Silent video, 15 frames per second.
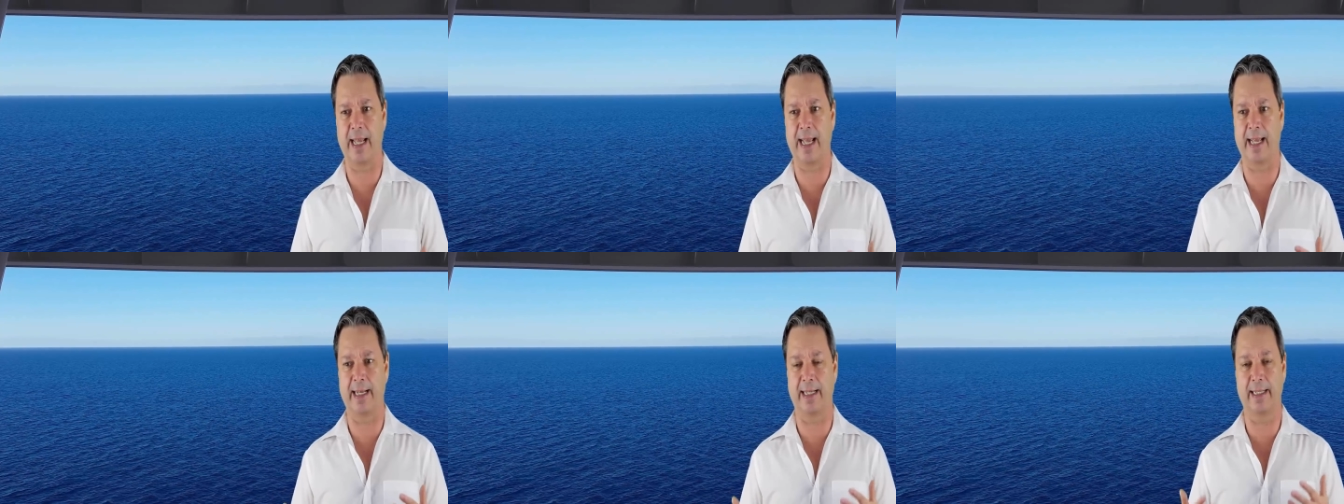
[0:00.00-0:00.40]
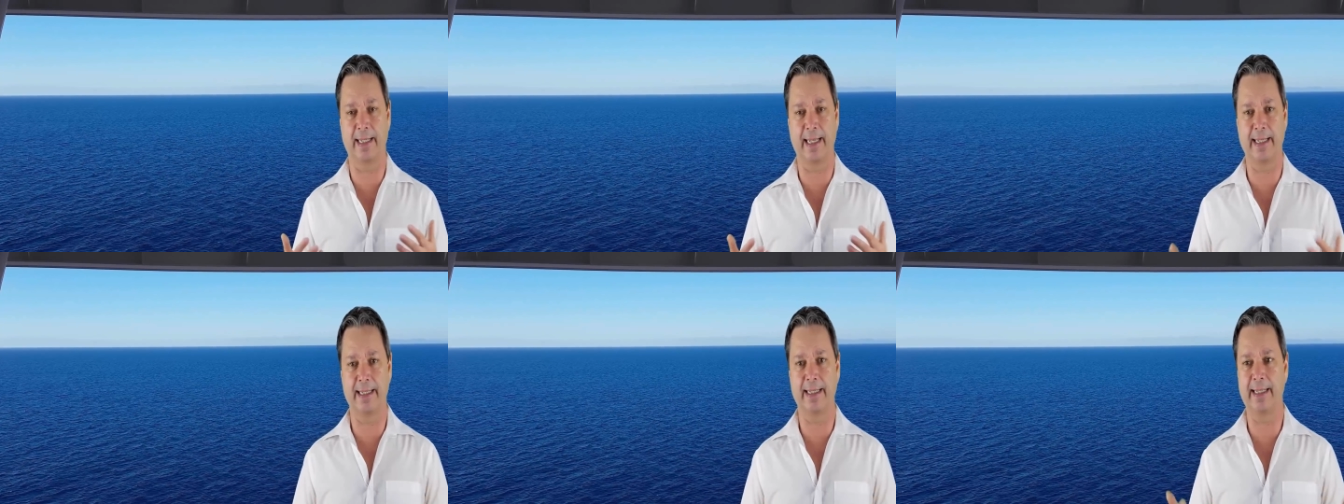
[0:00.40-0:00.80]
and
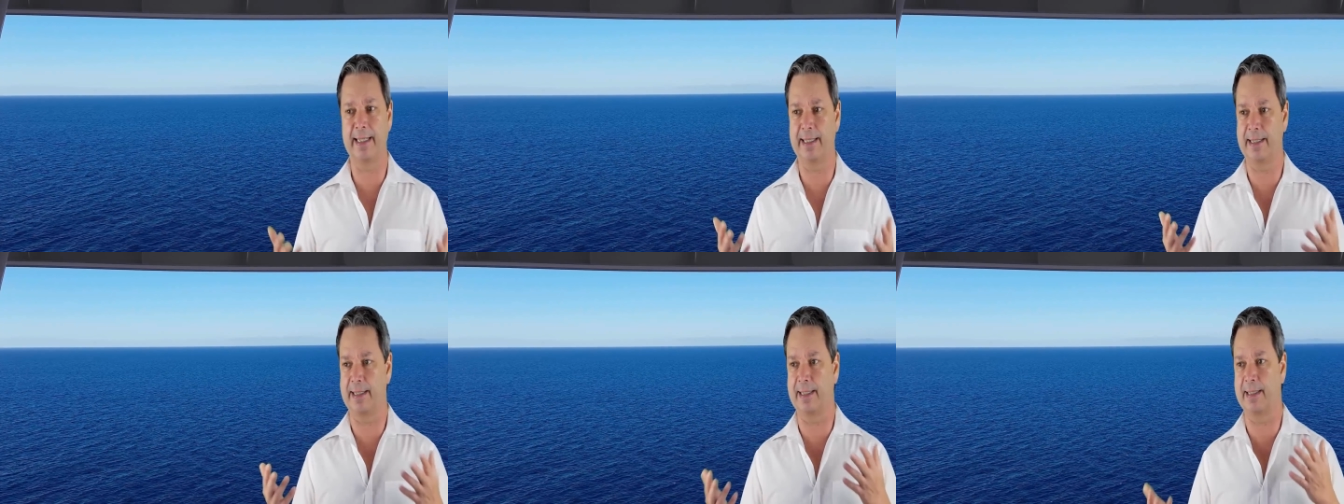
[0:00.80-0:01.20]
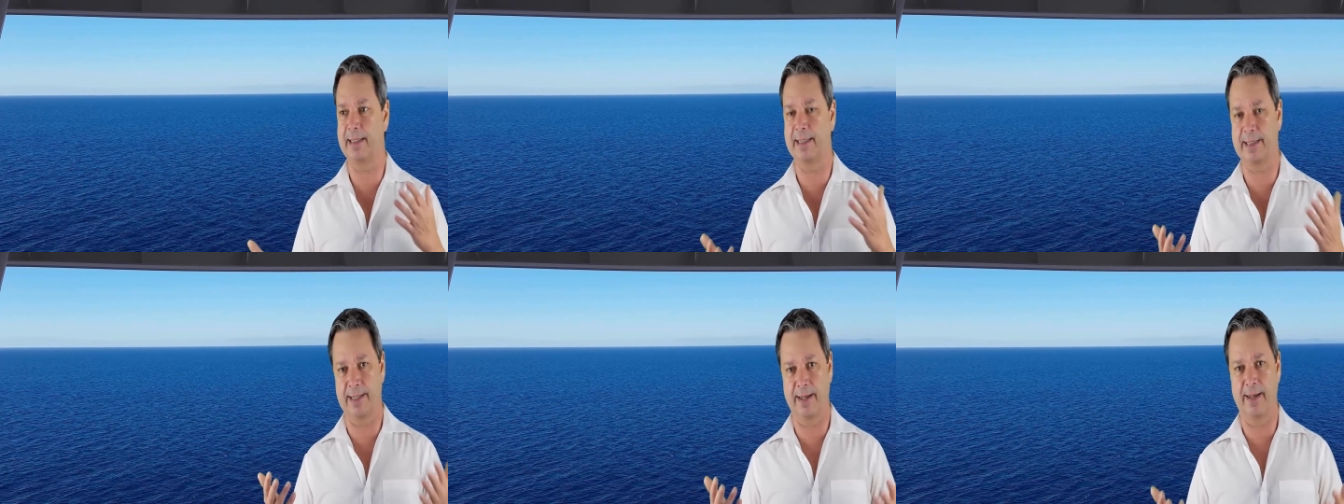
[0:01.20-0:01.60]
cleanliness and
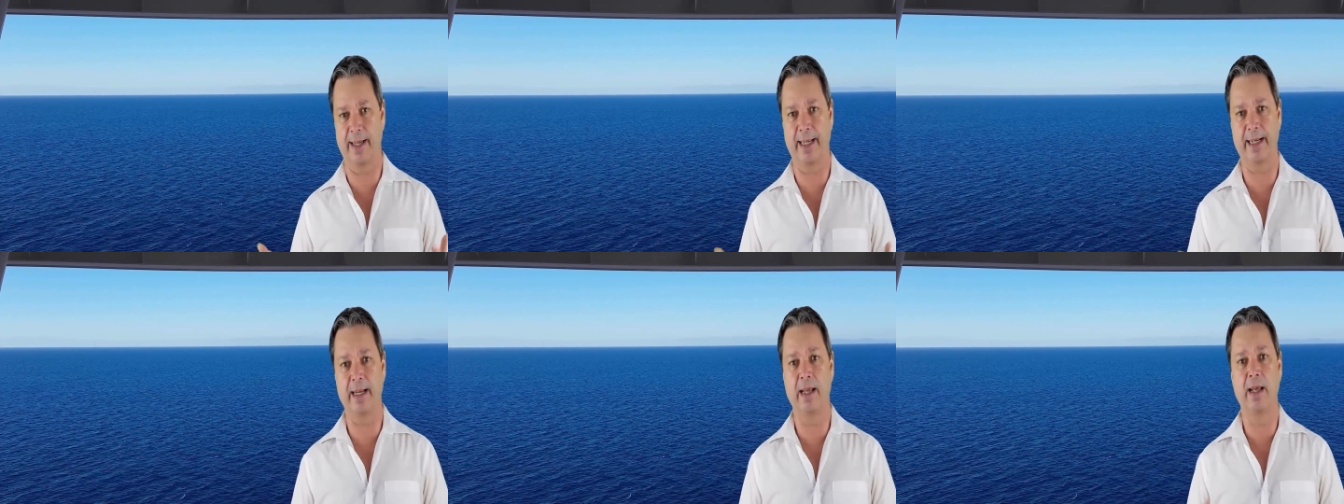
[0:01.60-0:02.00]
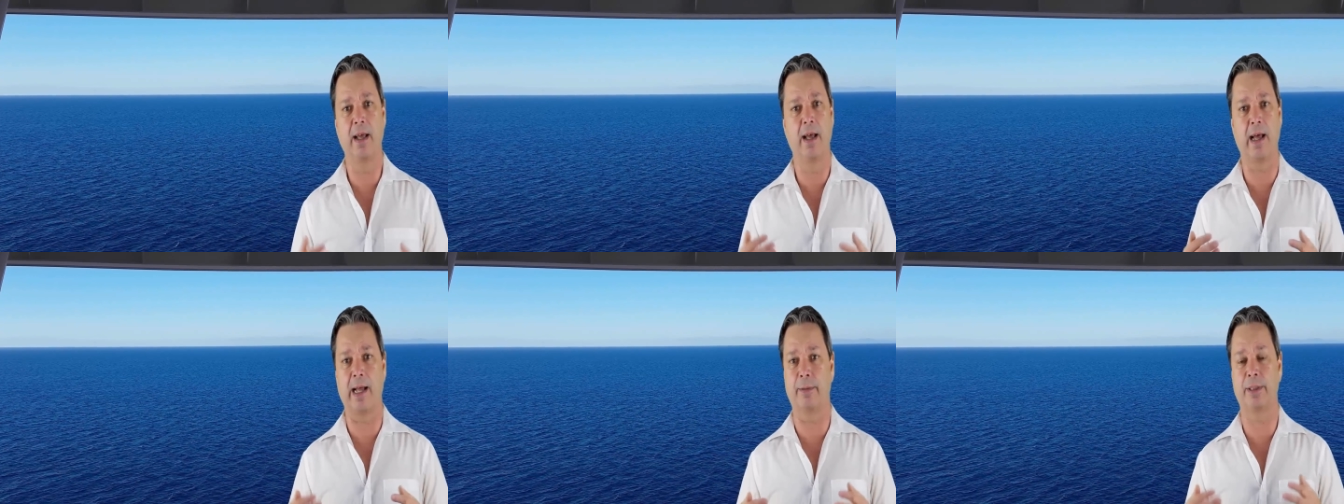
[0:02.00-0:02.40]
design,
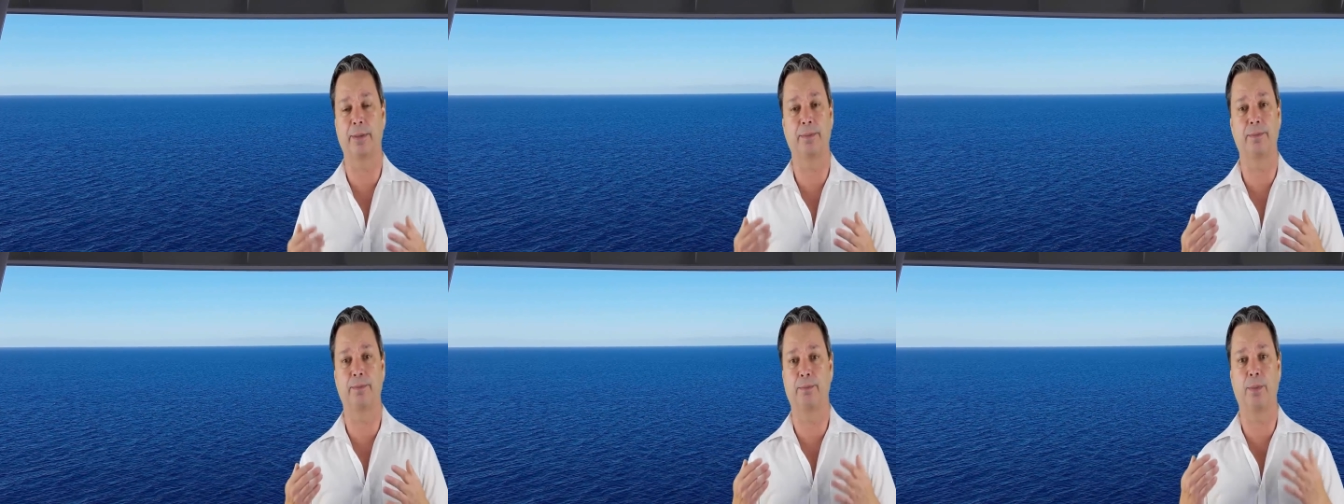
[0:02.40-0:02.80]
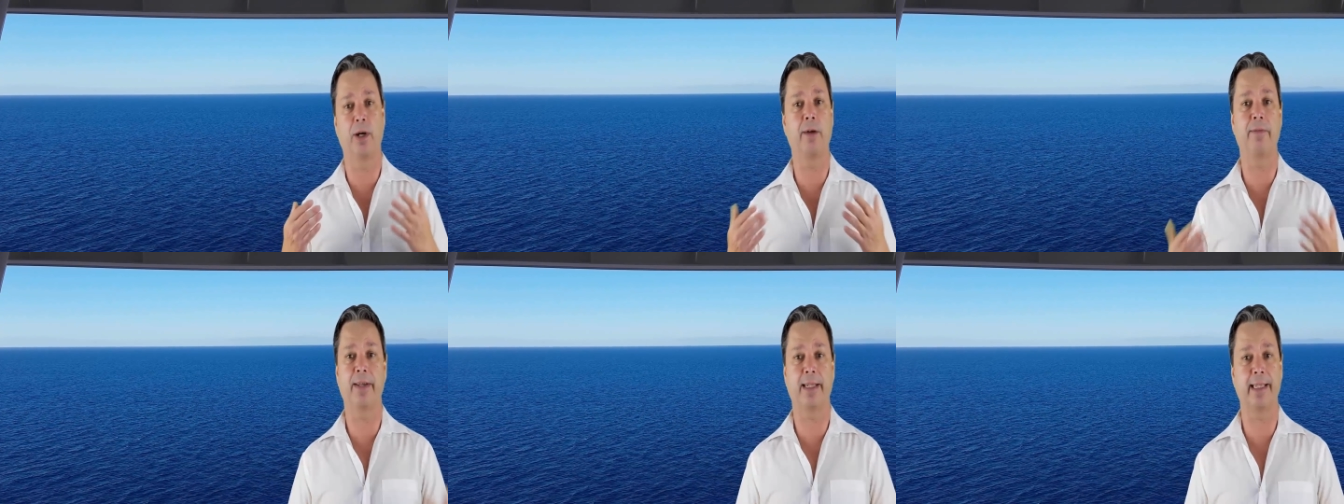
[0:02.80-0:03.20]
I was
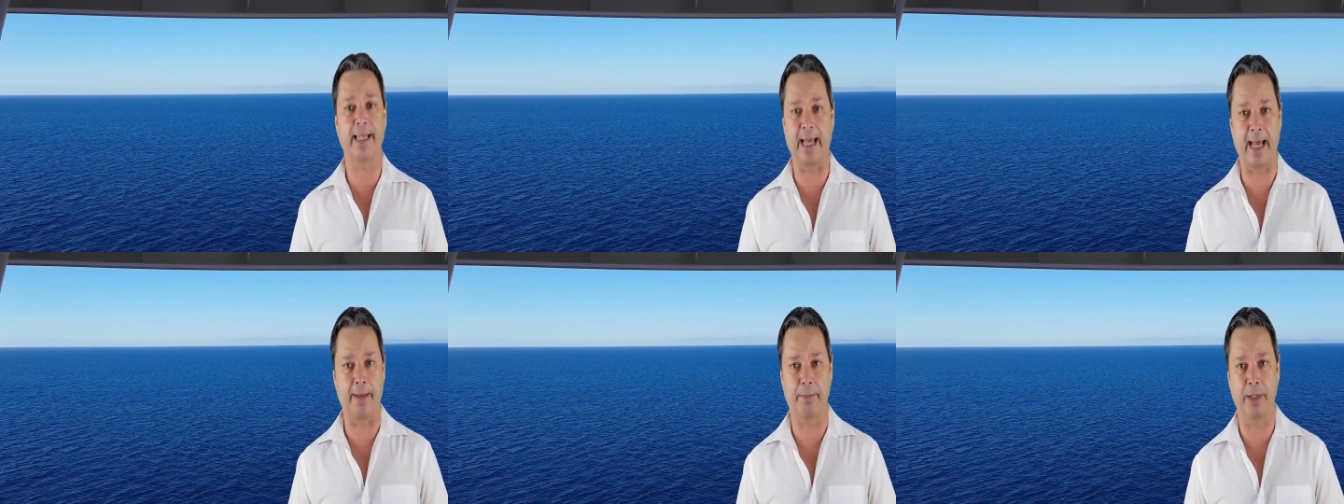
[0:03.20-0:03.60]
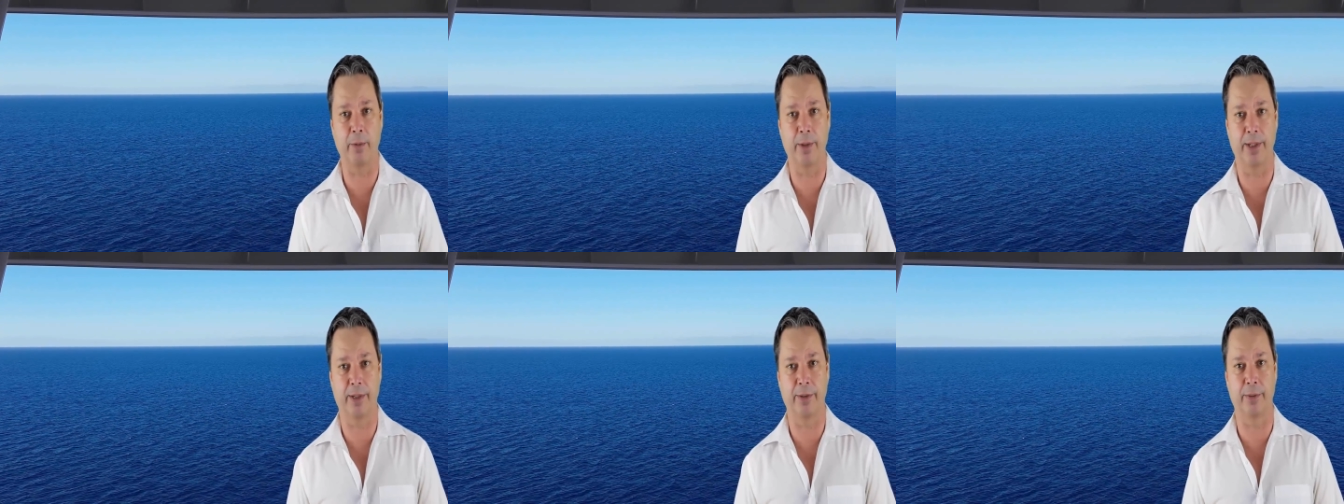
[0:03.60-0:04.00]
perfectly happy
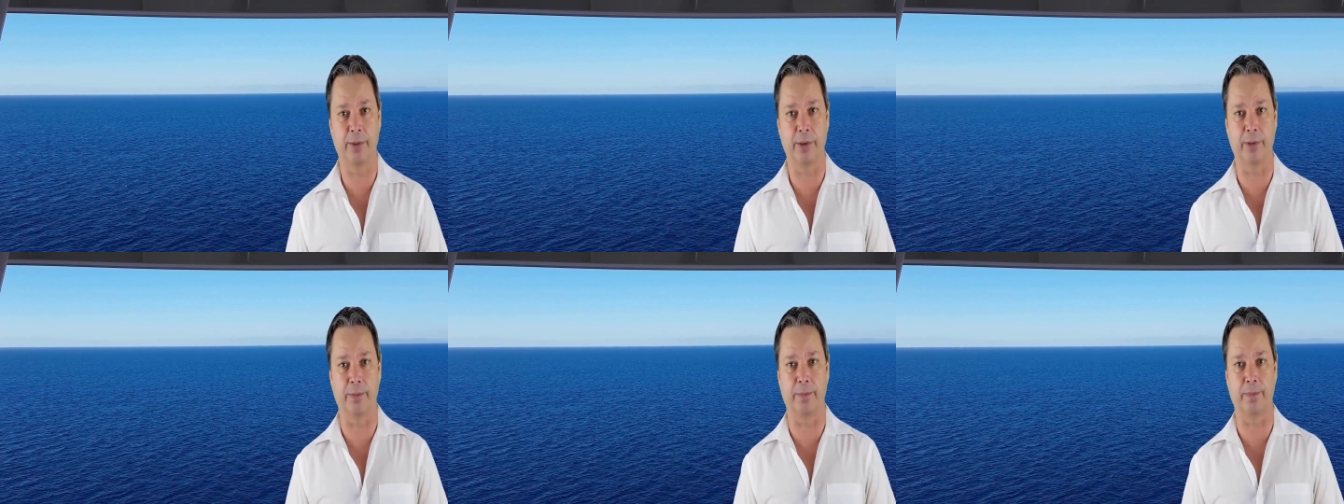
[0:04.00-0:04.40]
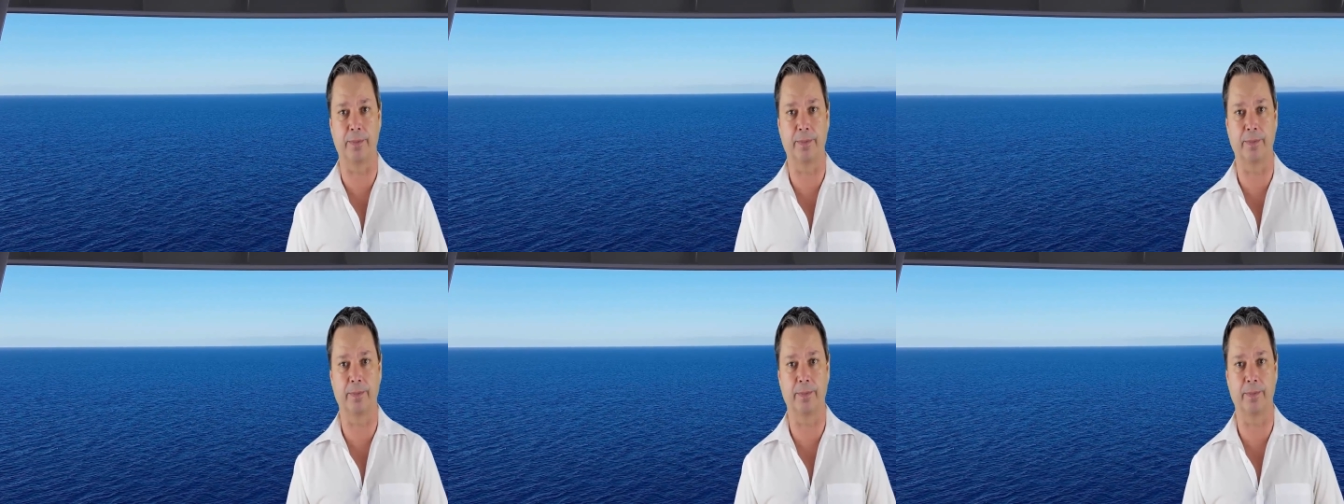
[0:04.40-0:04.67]
with the room.